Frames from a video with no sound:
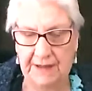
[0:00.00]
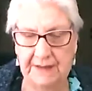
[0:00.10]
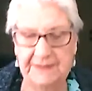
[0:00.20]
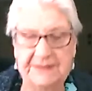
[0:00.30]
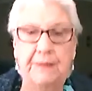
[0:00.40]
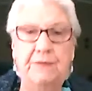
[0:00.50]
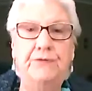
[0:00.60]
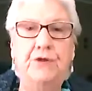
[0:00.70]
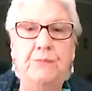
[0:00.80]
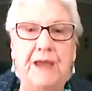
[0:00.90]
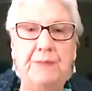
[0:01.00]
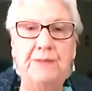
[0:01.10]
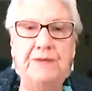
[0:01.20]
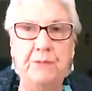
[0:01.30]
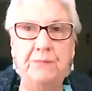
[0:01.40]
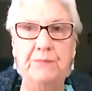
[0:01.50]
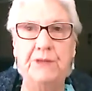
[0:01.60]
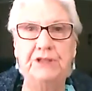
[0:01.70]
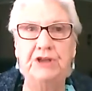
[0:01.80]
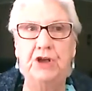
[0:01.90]
Some of you may be
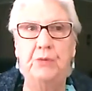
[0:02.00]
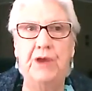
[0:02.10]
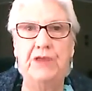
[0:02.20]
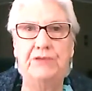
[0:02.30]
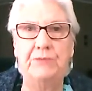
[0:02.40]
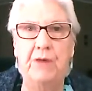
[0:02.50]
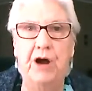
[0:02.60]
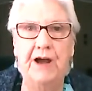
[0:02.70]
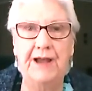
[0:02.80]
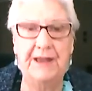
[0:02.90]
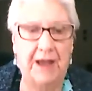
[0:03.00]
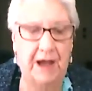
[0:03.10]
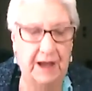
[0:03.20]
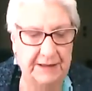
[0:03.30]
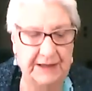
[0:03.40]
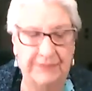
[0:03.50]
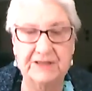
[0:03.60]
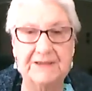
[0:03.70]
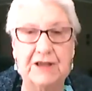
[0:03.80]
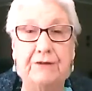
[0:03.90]
familiar with my loving
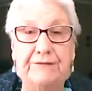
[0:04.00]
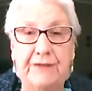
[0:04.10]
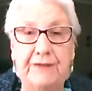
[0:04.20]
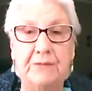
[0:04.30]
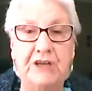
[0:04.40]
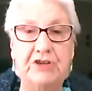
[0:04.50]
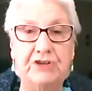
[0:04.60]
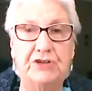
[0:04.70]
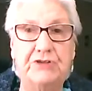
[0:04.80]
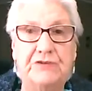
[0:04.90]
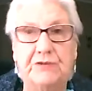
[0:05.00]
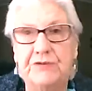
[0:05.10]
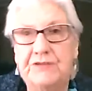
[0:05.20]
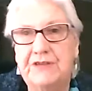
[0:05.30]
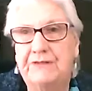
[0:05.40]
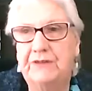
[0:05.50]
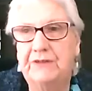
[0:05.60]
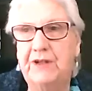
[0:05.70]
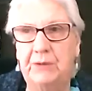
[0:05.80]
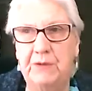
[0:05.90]
self affirmations or
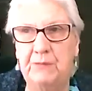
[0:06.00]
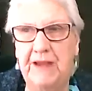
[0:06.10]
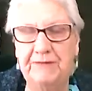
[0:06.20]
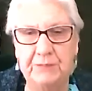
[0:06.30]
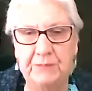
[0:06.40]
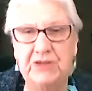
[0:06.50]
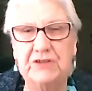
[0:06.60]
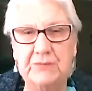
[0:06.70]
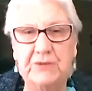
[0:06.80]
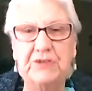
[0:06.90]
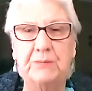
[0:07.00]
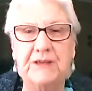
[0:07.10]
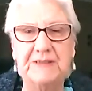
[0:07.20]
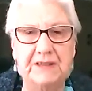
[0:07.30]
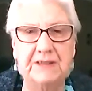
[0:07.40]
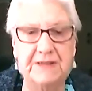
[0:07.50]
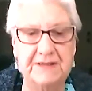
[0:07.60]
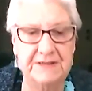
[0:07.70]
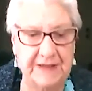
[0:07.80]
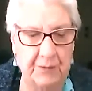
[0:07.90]
self-development affirmations, which are basically the
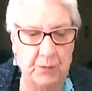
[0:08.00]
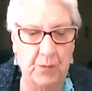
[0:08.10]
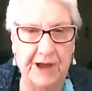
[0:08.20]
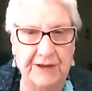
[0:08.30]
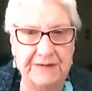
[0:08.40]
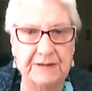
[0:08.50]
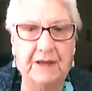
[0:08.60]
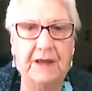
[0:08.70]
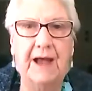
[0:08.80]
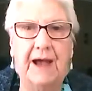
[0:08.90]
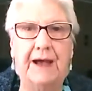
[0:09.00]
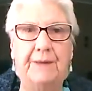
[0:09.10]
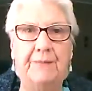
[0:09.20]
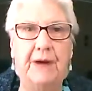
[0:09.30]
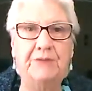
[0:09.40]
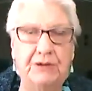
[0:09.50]
same ones. I'm going to